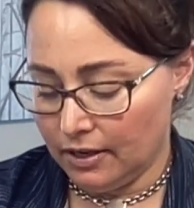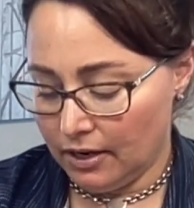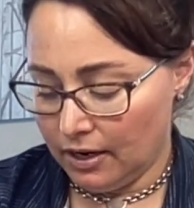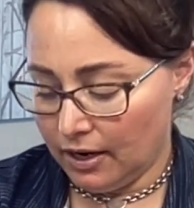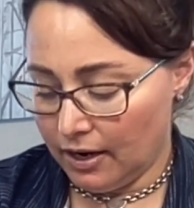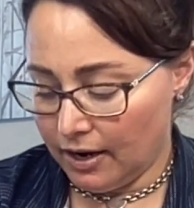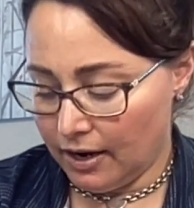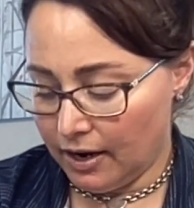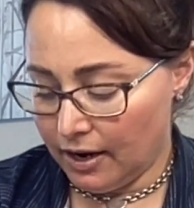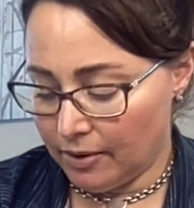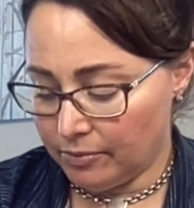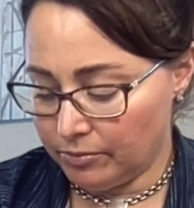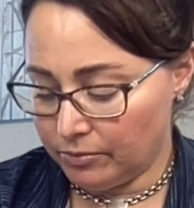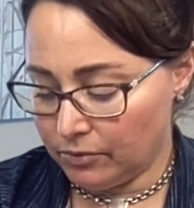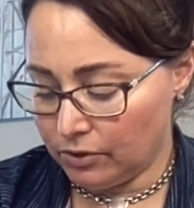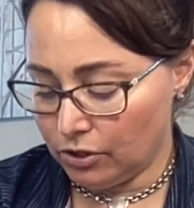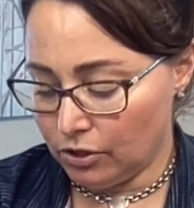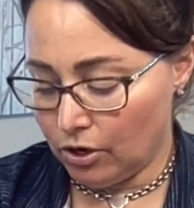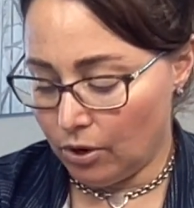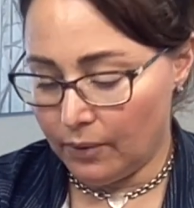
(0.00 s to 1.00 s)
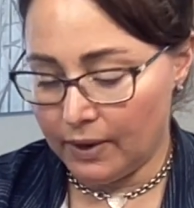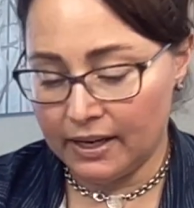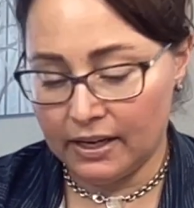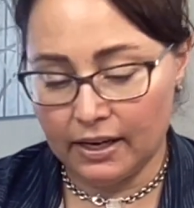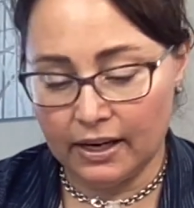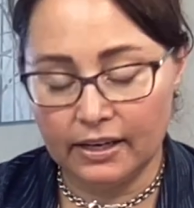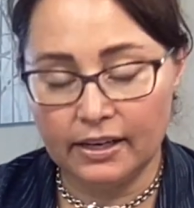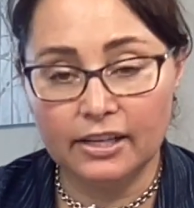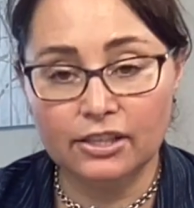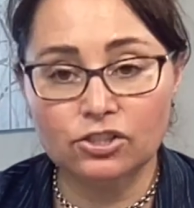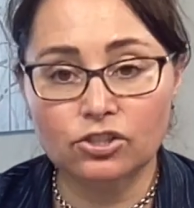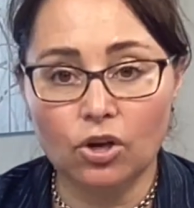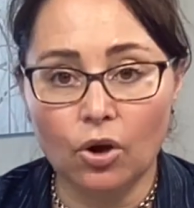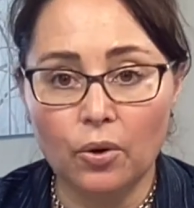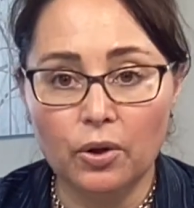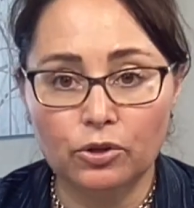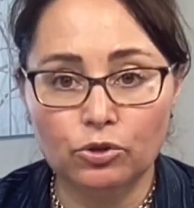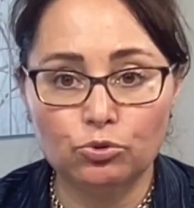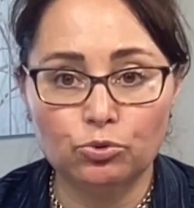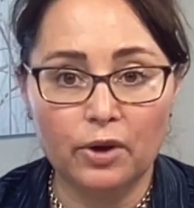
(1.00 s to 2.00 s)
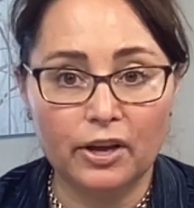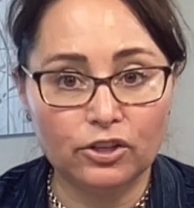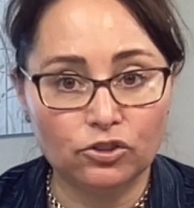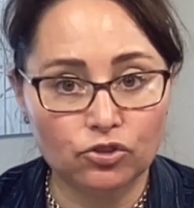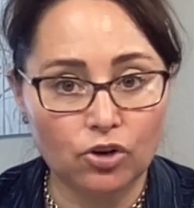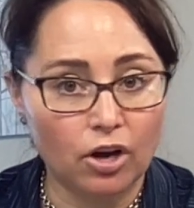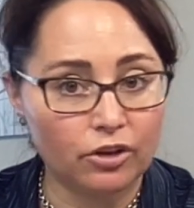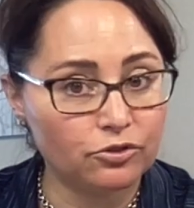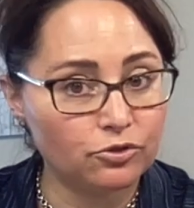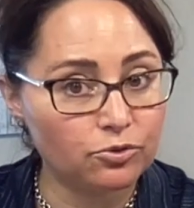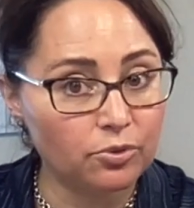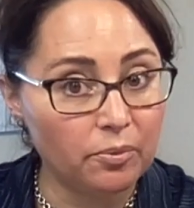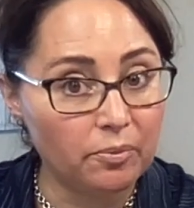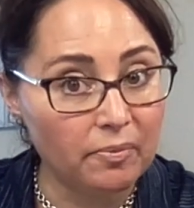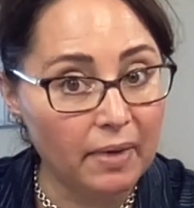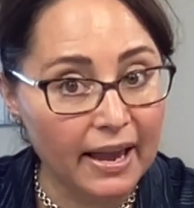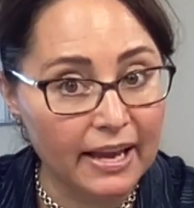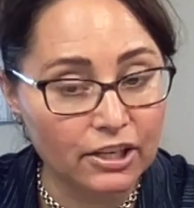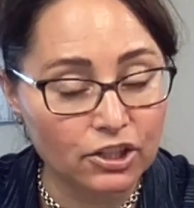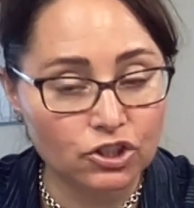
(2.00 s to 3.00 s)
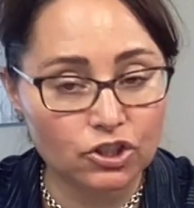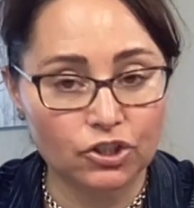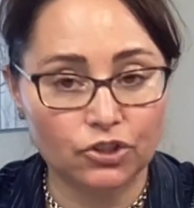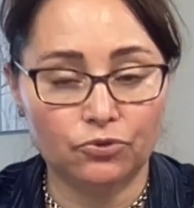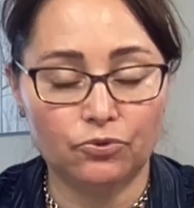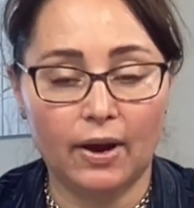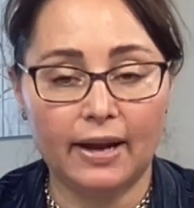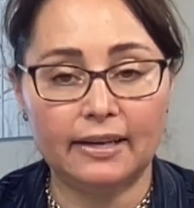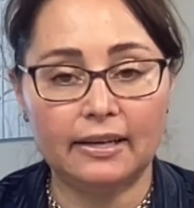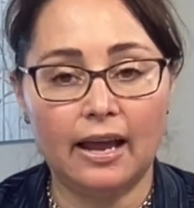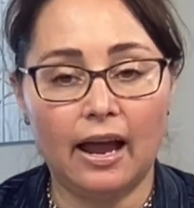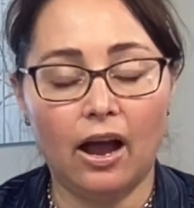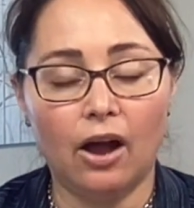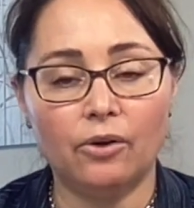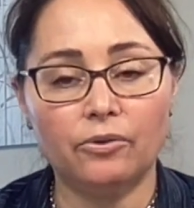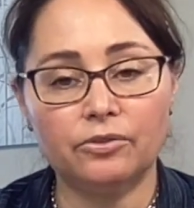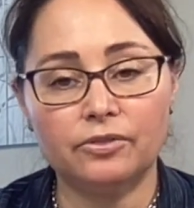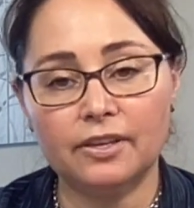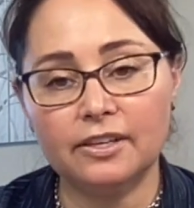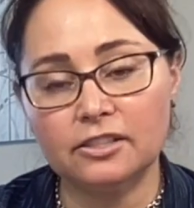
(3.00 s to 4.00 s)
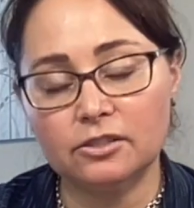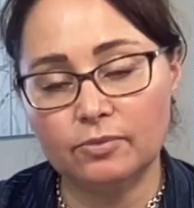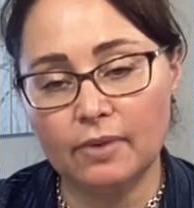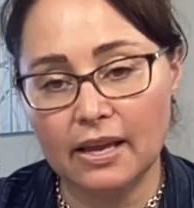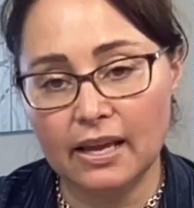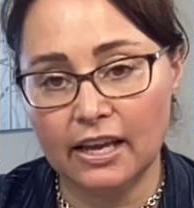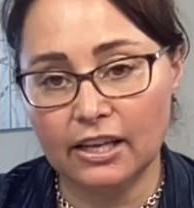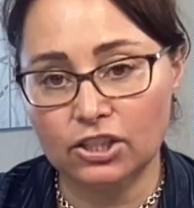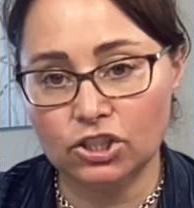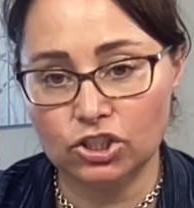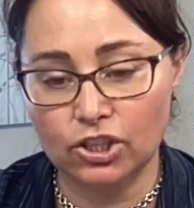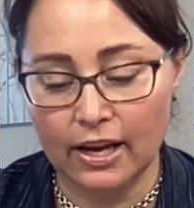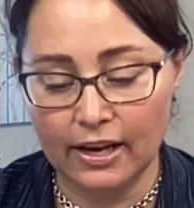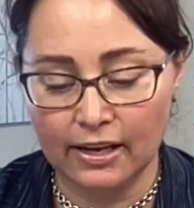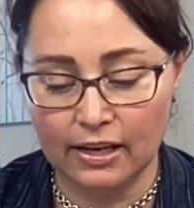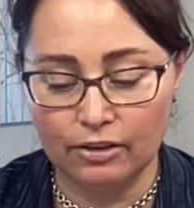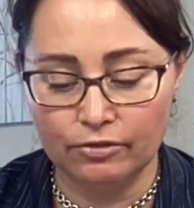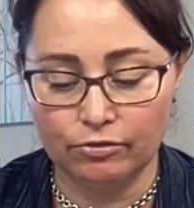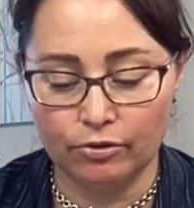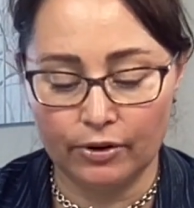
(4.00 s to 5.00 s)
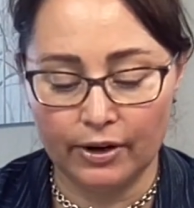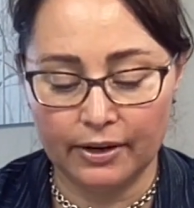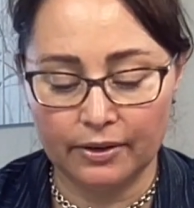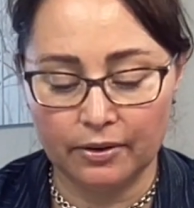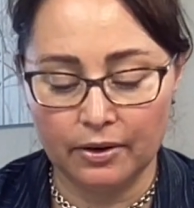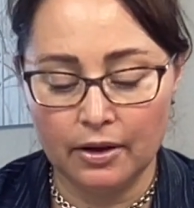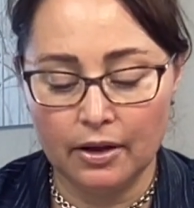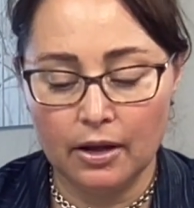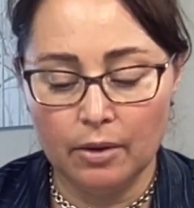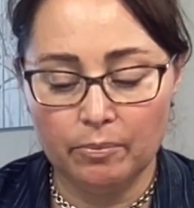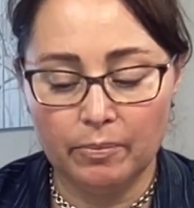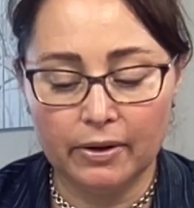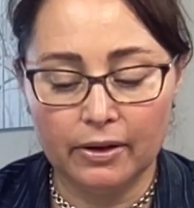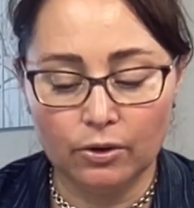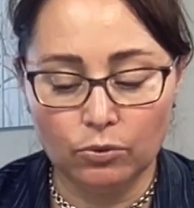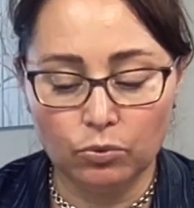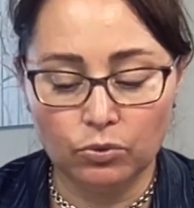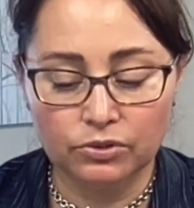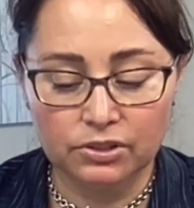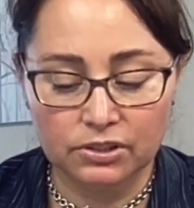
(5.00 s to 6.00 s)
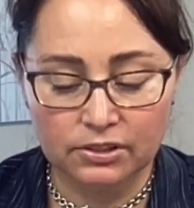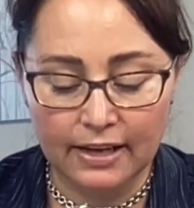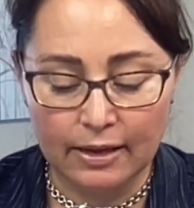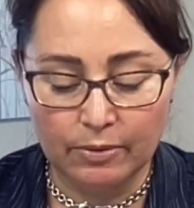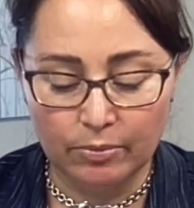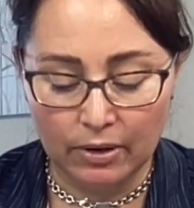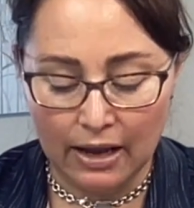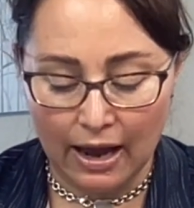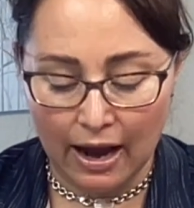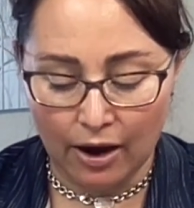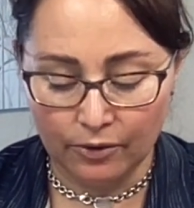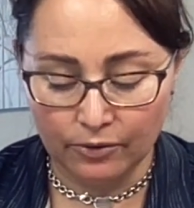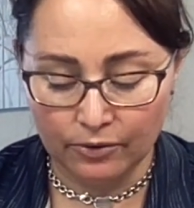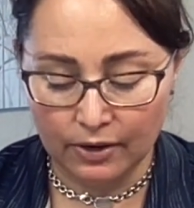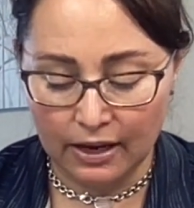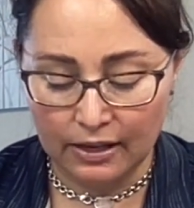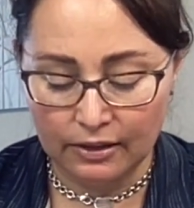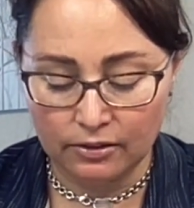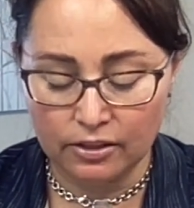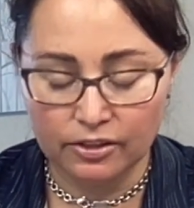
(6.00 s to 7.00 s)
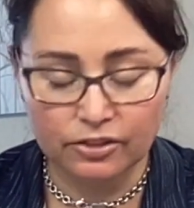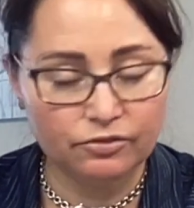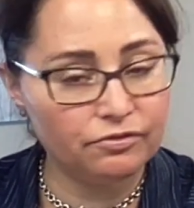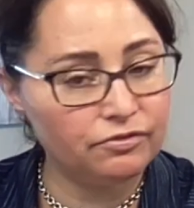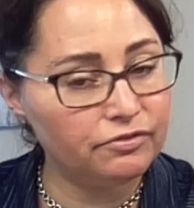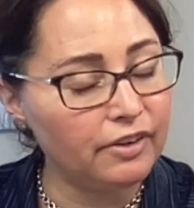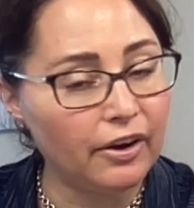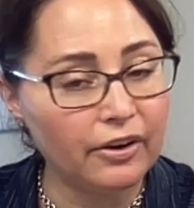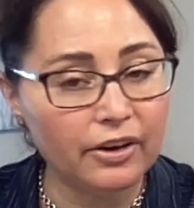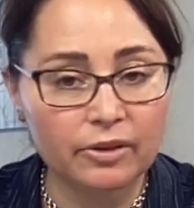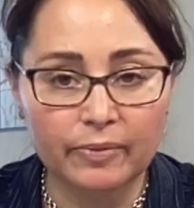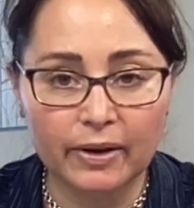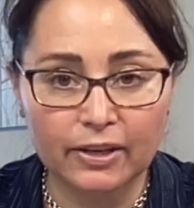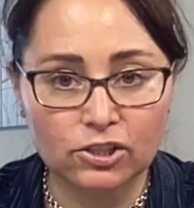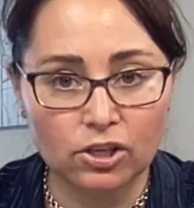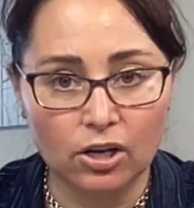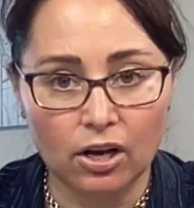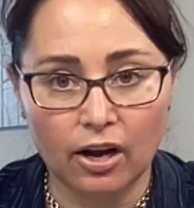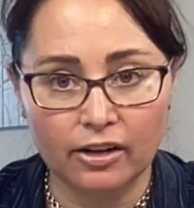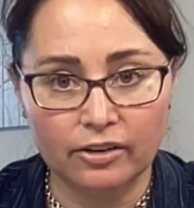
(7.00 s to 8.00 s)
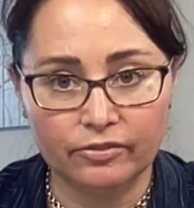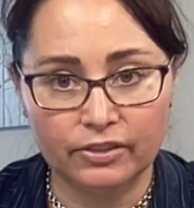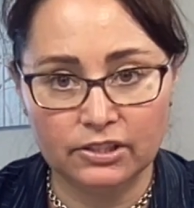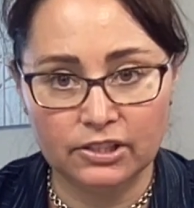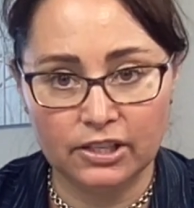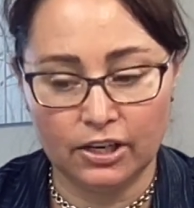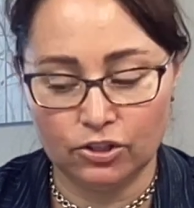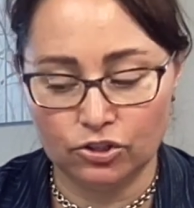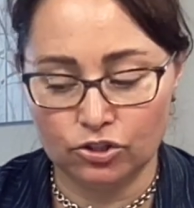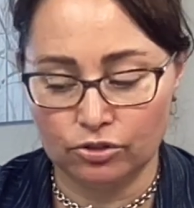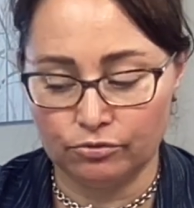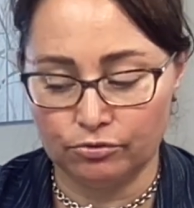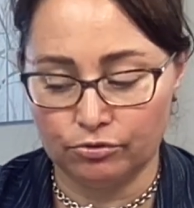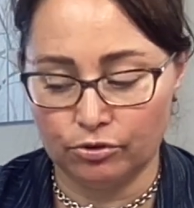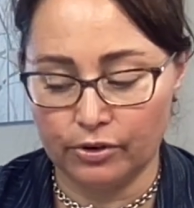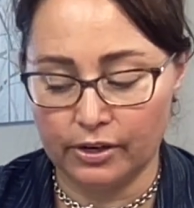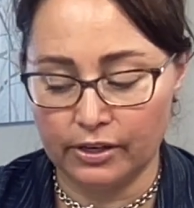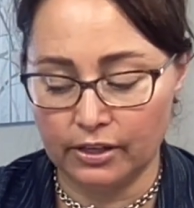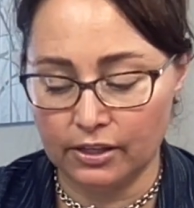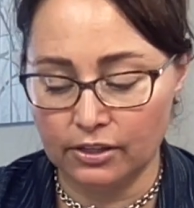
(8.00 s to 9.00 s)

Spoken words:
It is going through a transformation right now. Things may get shaky for it, but it will stable out, and there's very much a lot of attention for it.